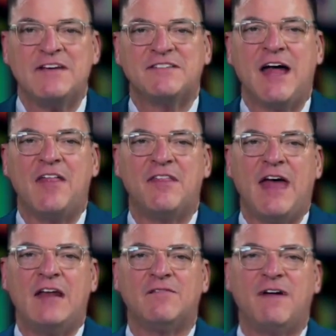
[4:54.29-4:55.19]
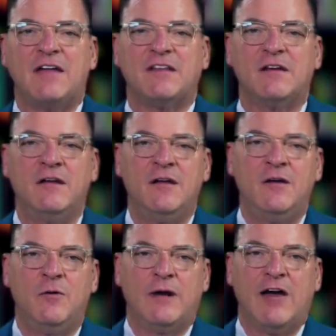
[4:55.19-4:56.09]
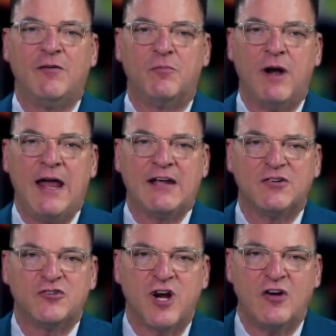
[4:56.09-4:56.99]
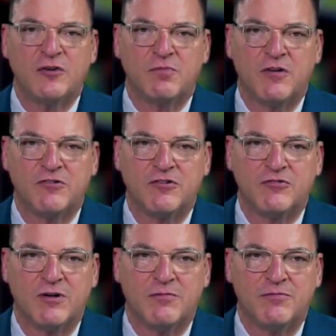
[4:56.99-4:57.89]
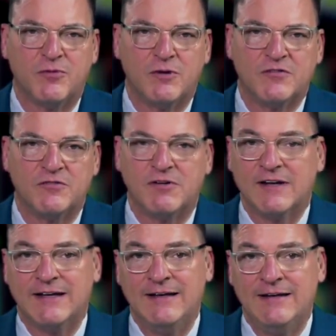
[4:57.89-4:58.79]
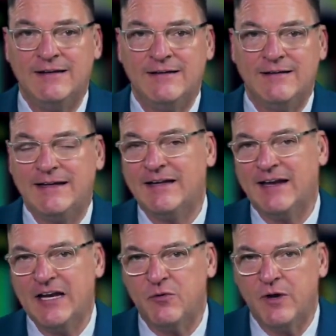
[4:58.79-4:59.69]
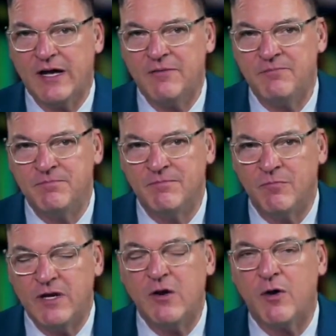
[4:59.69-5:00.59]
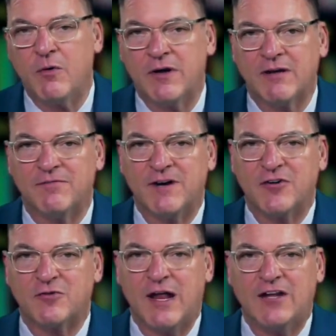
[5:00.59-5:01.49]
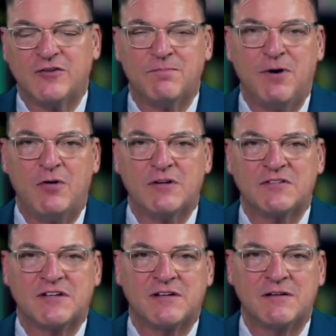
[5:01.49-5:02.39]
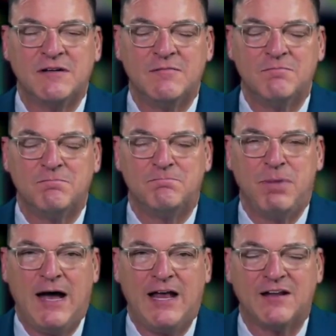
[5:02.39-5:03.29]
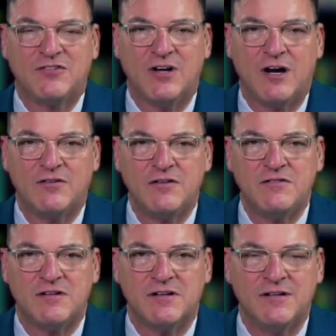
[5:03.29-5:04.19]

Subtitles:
based on that and the fact that what Alvin Bragg is charging President Trump for isn't really legal anyway, We know he won't get a fair trial. It's a bogus pile of charges and